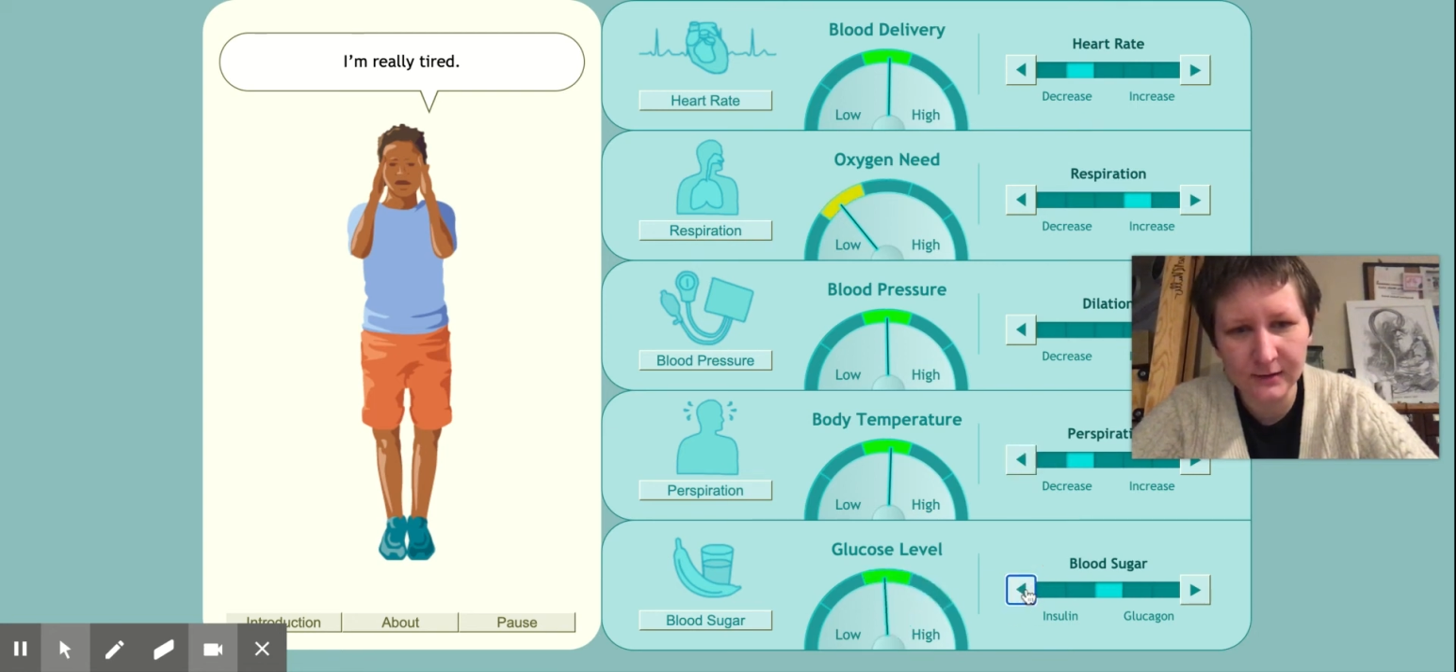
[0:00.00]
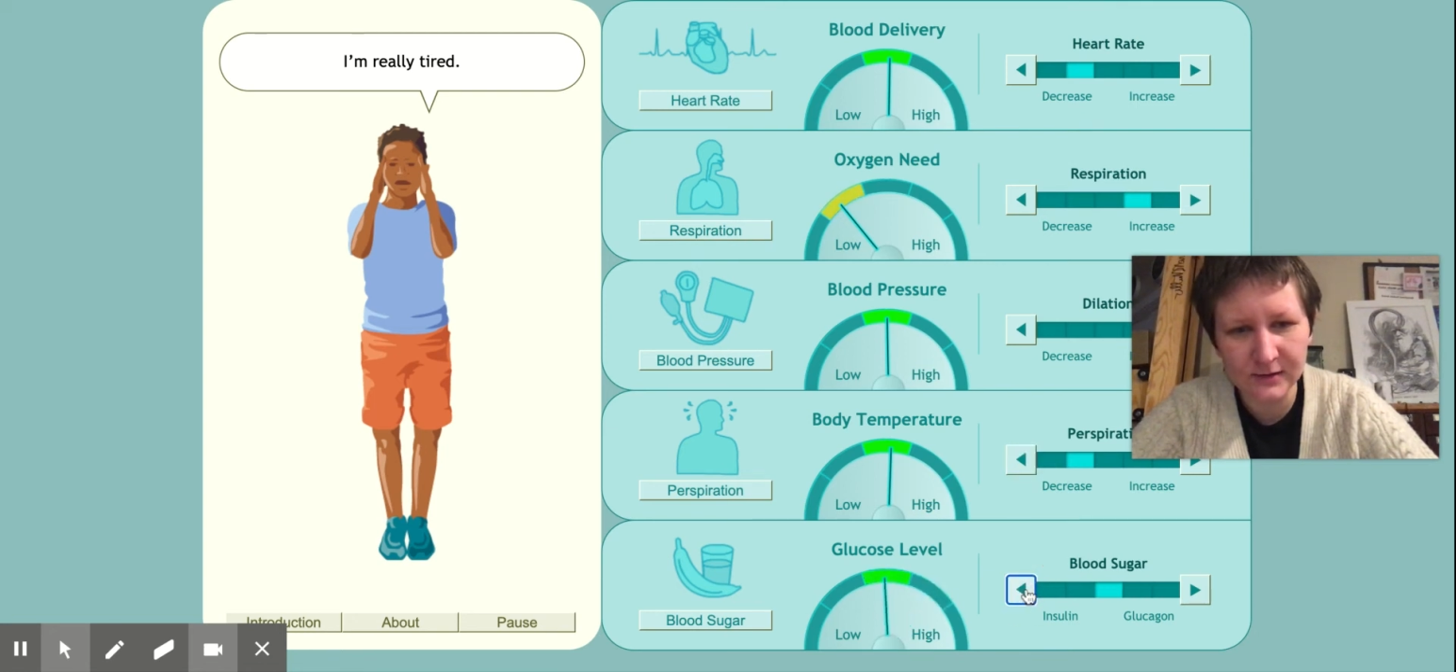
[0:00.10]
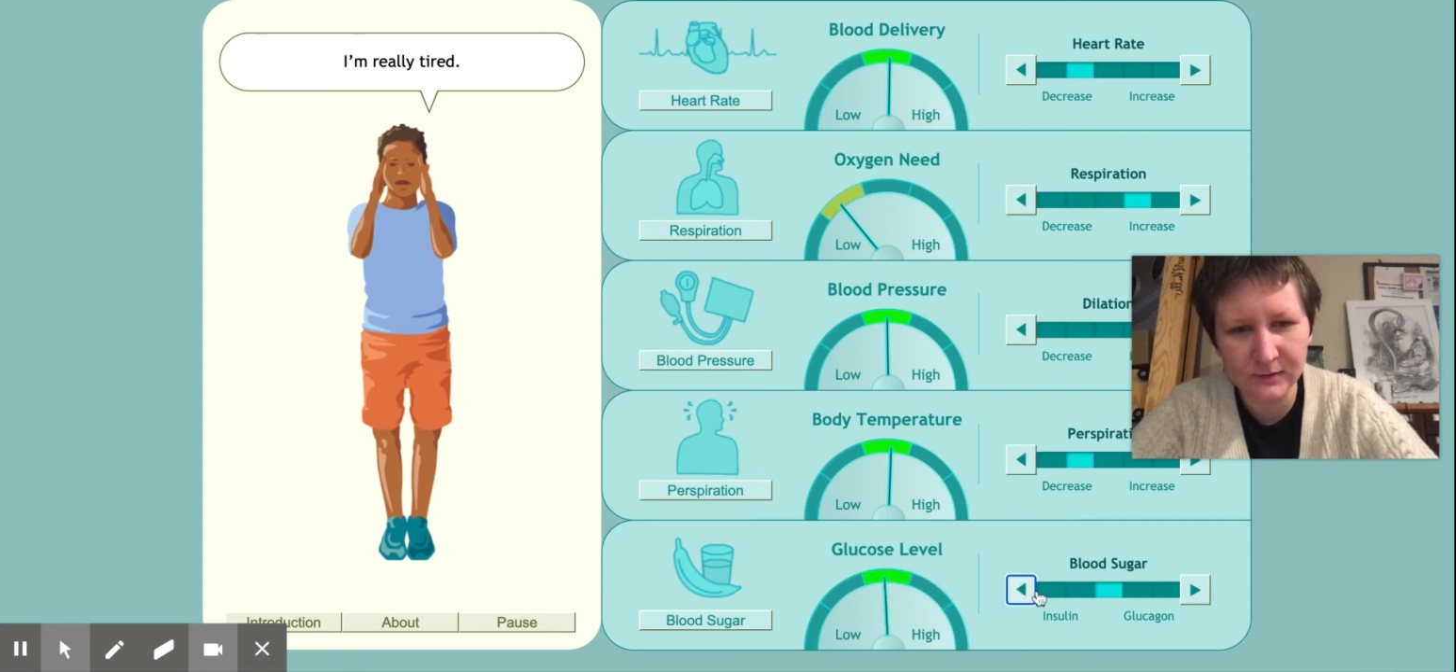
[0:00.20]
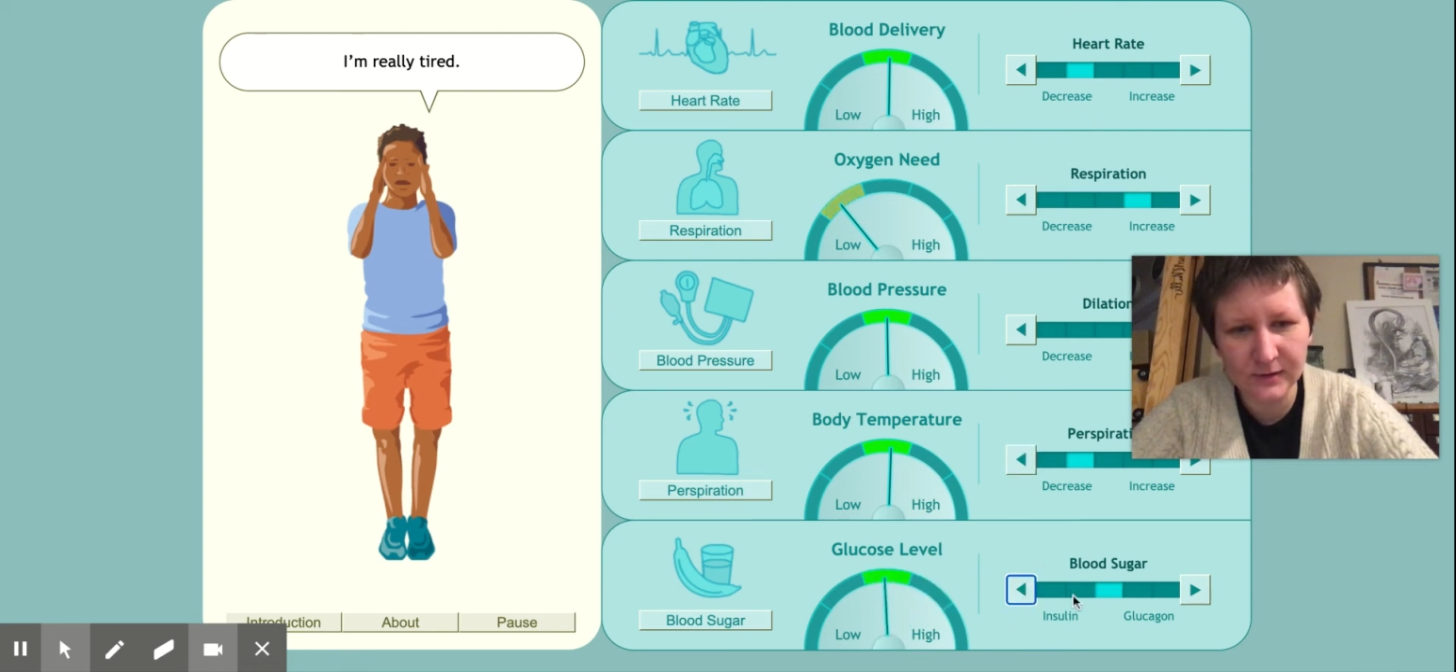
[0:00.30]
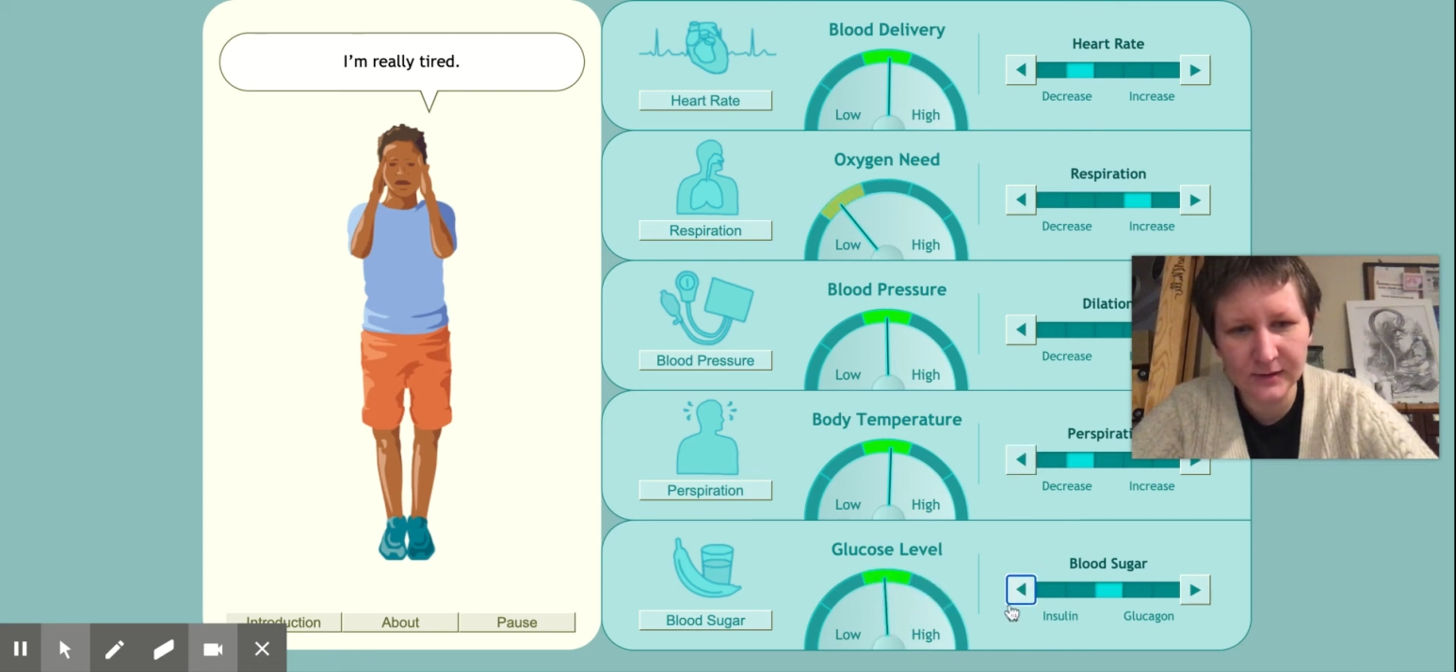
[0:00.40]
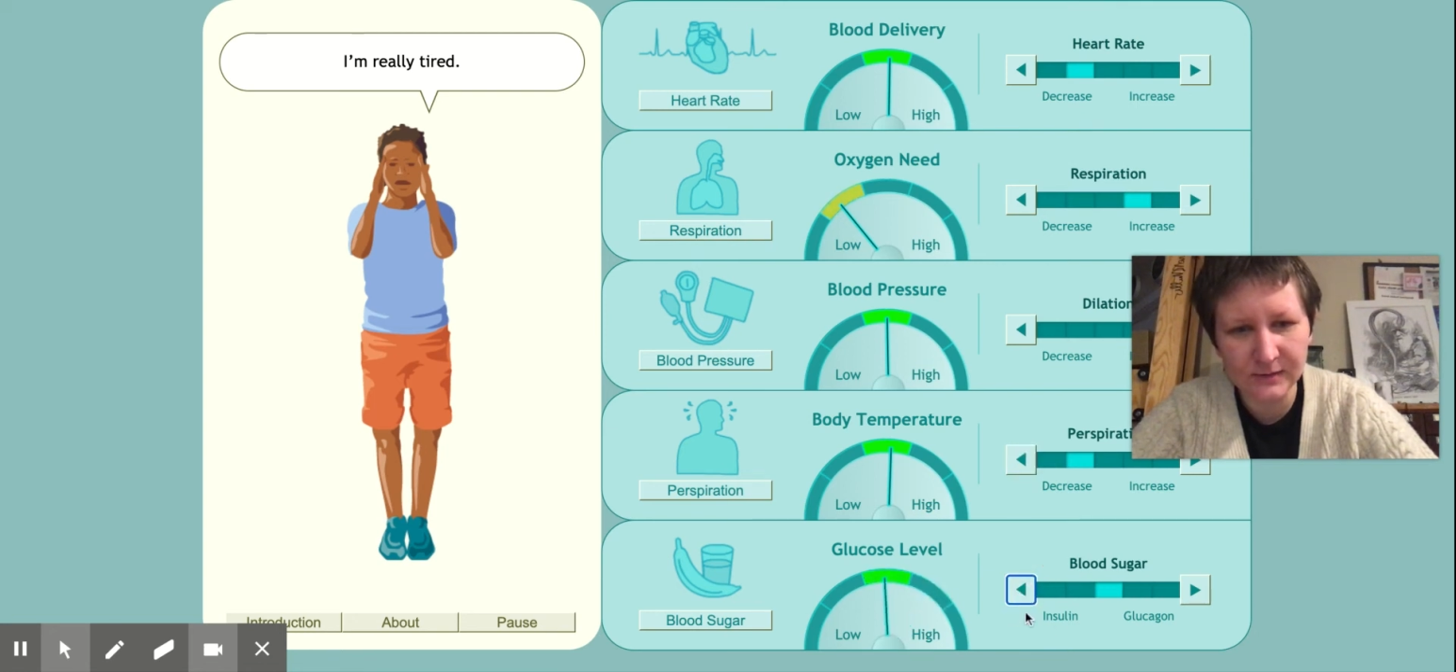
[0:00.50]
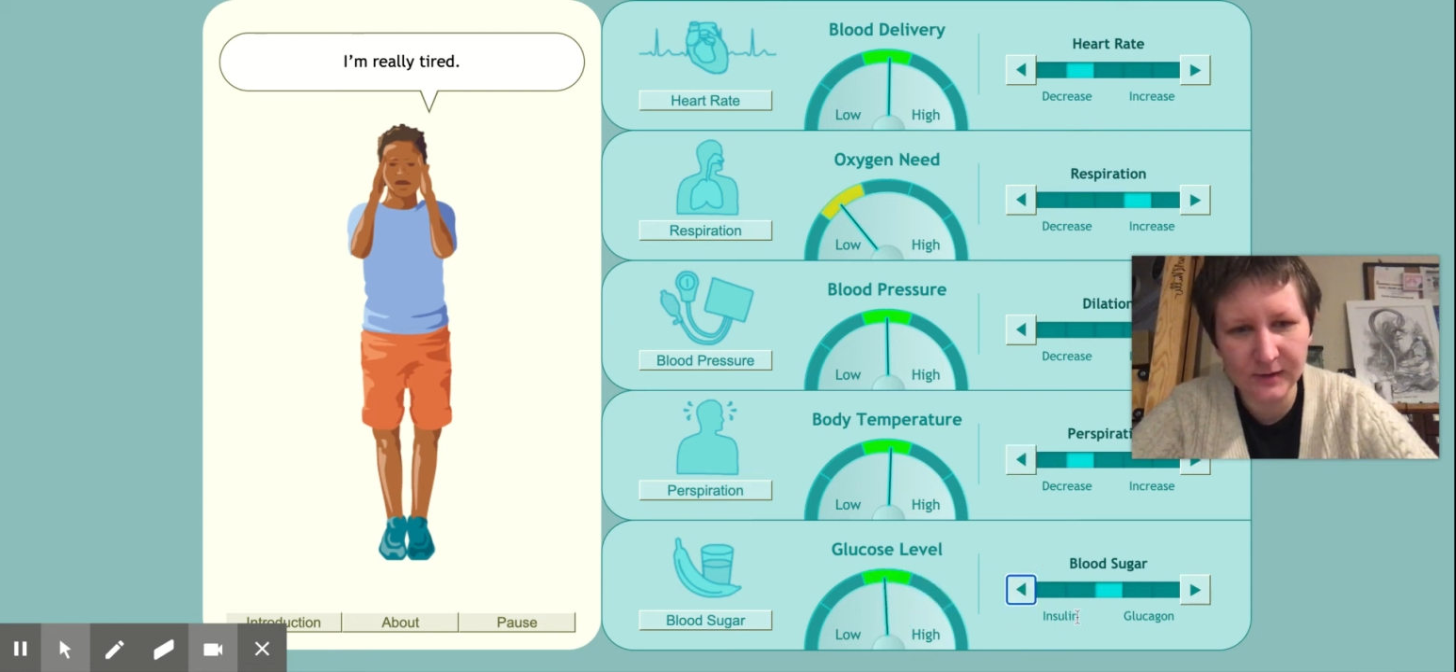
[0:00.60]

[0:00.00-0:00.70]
so we need some